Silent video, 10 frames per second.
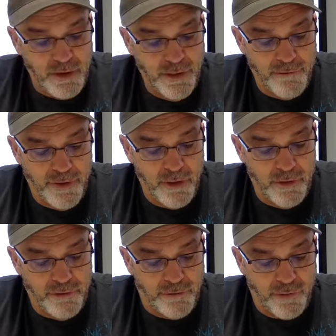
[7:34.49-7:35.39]
The
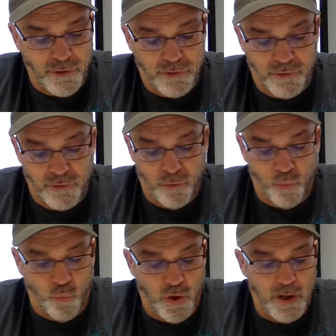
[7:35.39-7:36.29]
very first
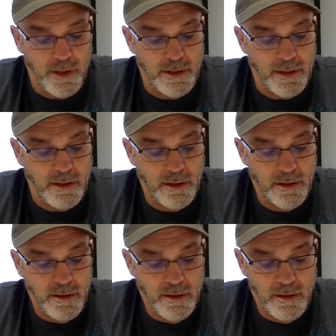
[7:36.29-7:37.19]
one
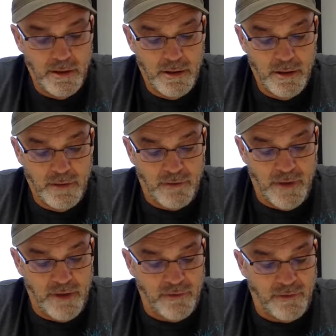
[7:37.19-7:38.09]

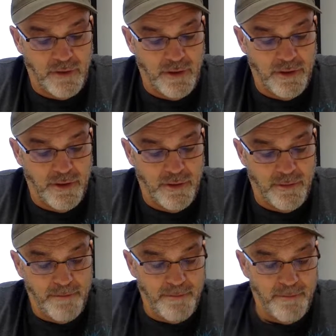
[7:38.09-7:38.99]
says
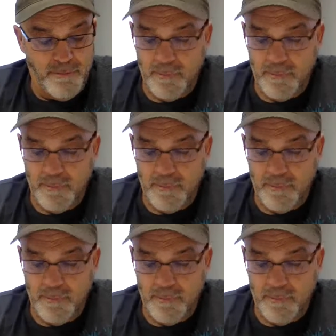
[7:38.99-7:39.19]
the